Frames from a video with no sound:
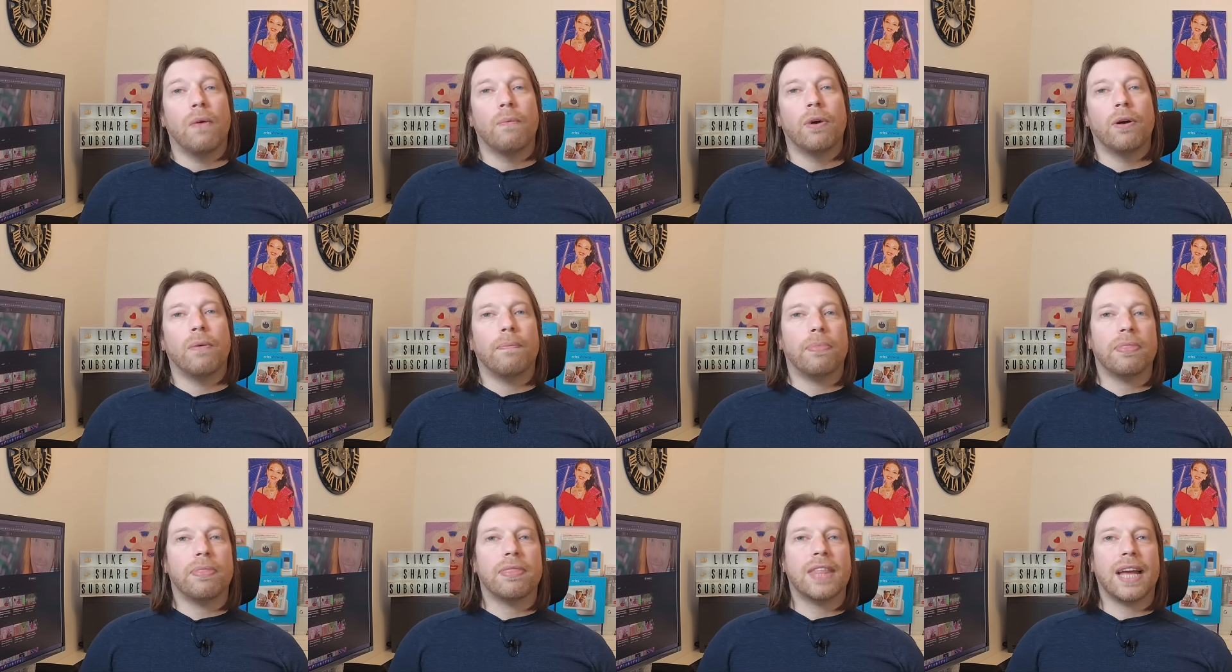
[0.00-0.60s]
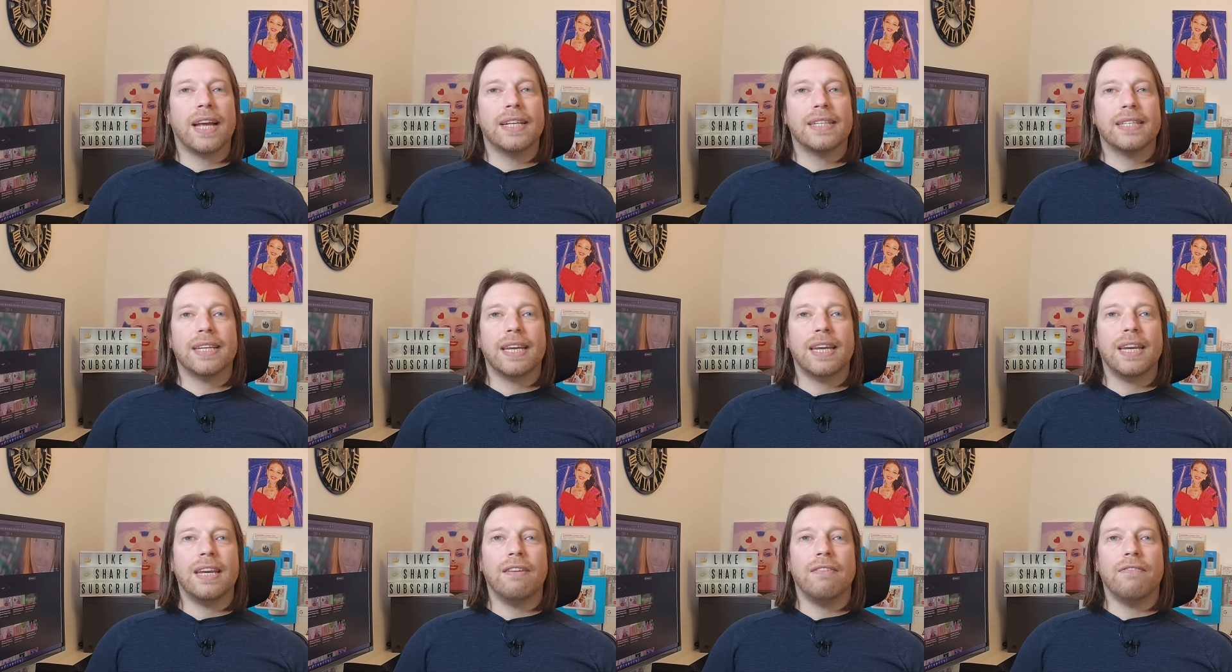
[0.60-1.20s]
Well, that's
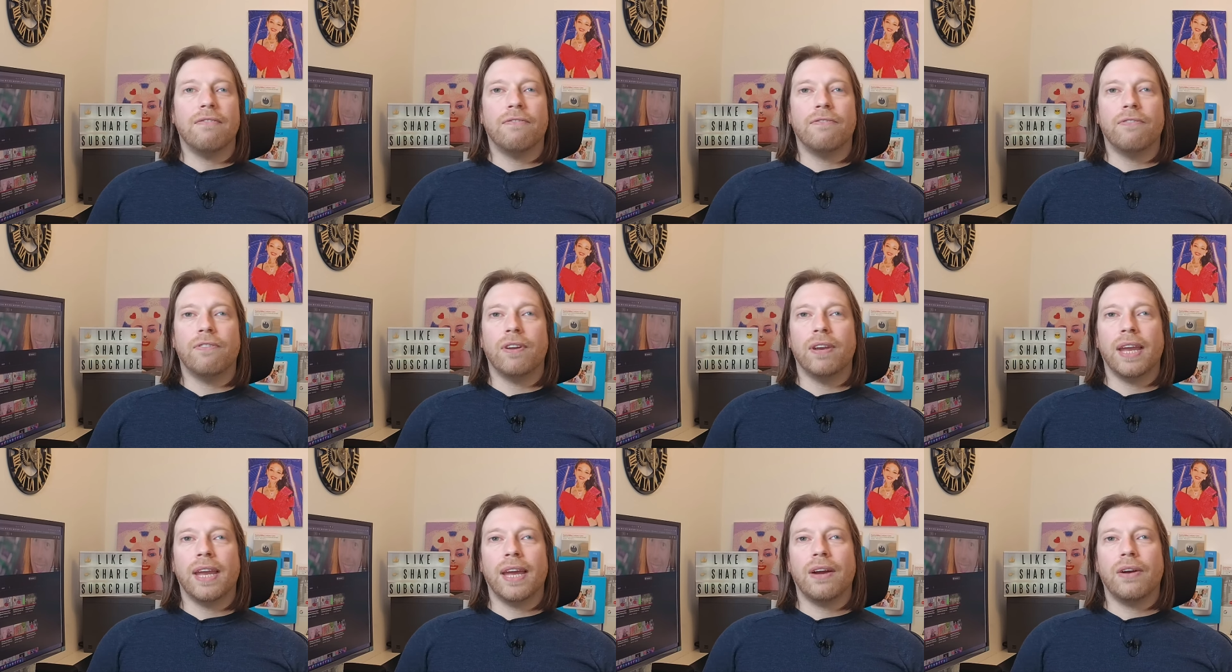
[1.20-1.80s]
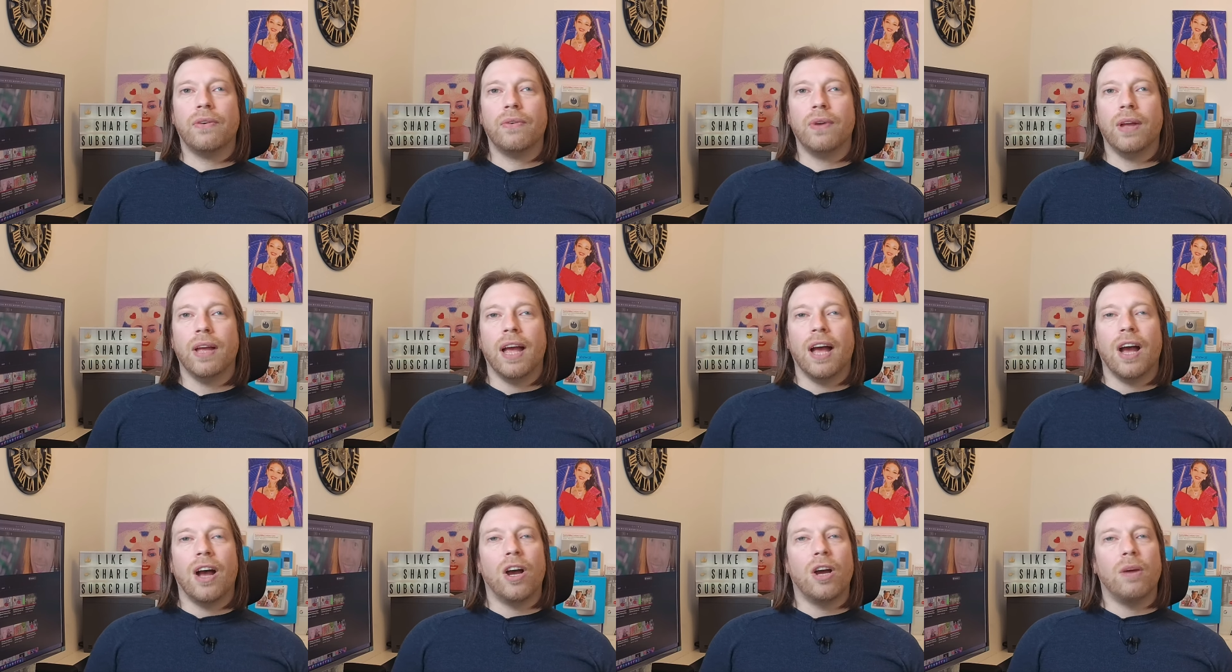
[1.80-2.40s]
it for now.
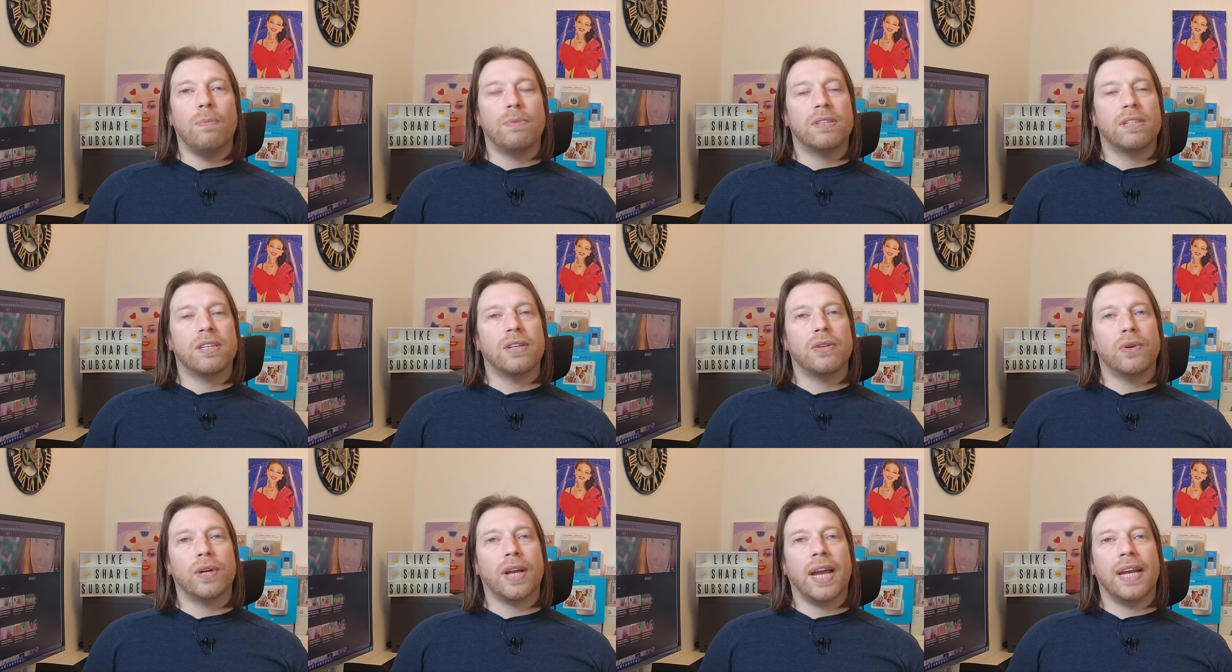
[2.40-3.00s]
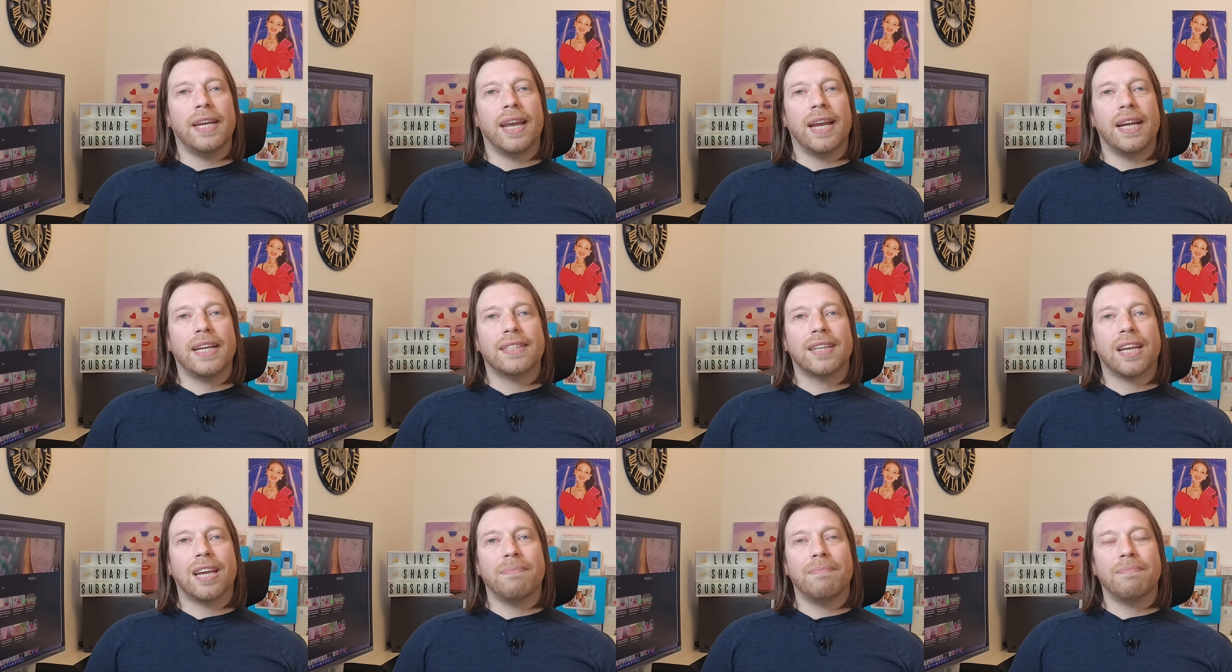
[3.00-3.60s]
Hope to see you all again next
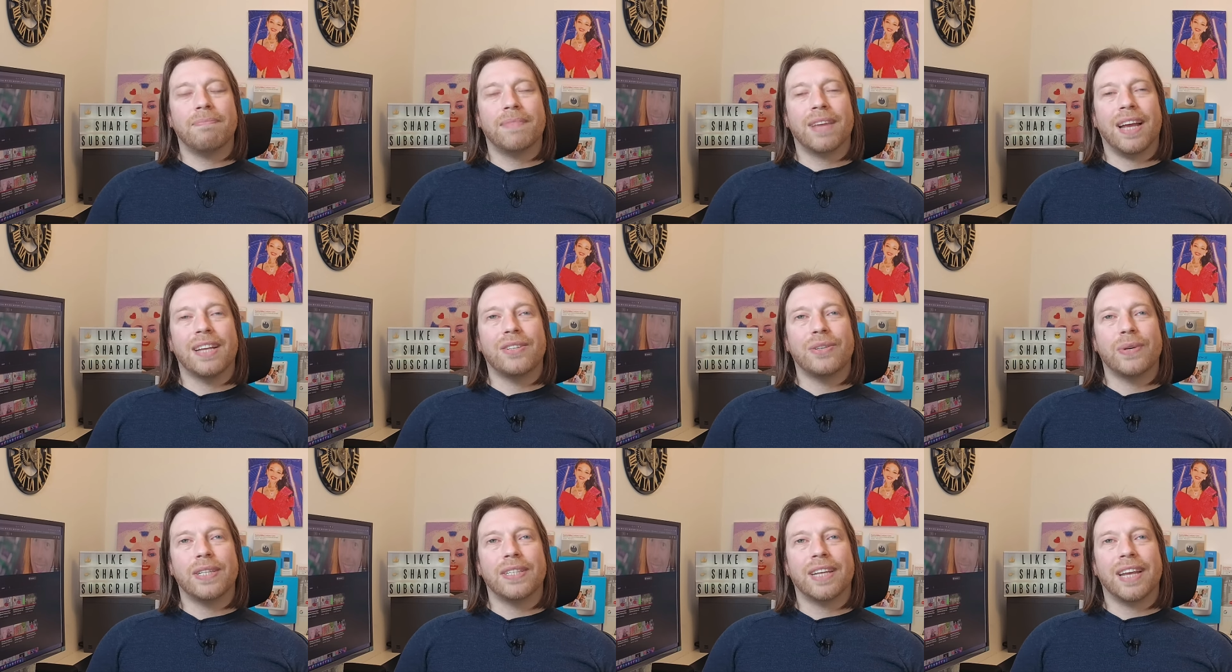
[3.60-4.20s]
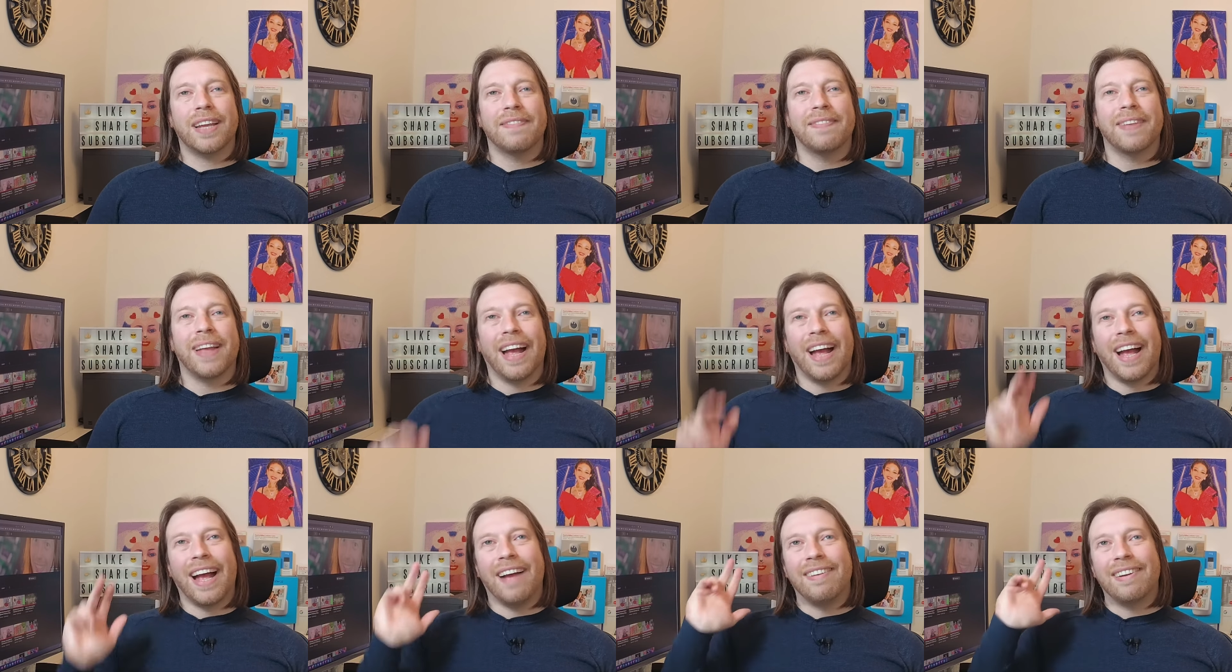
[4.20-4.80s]
time. As always,
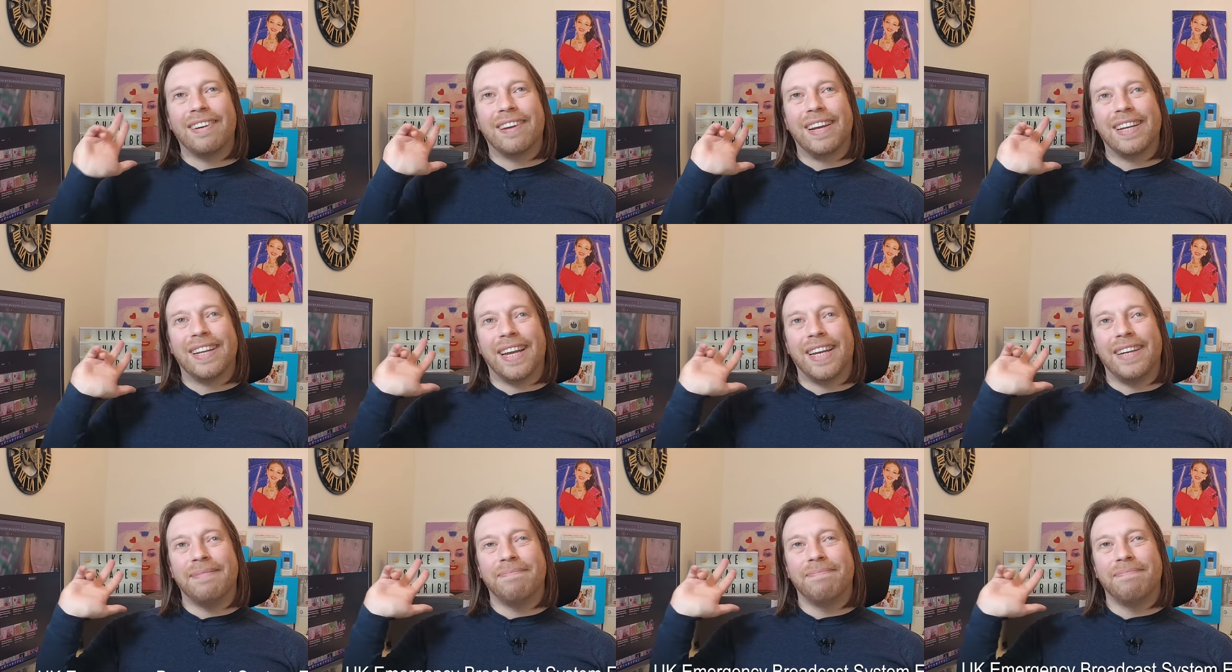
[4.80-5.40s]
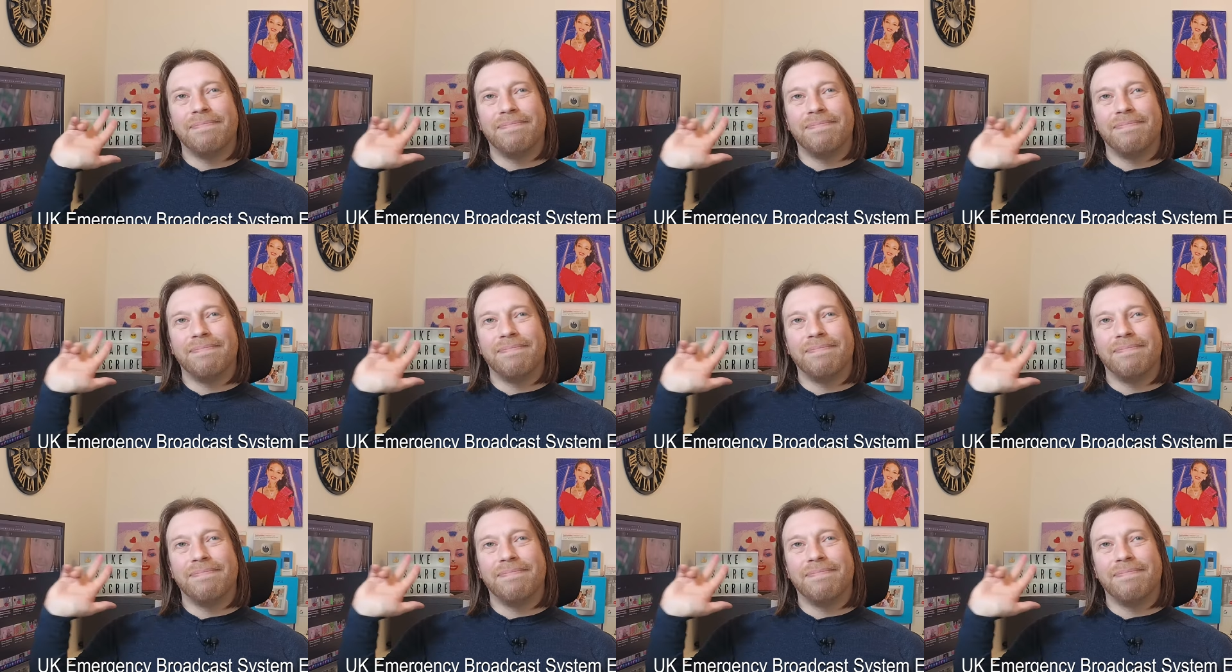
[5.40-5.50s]
have a great day.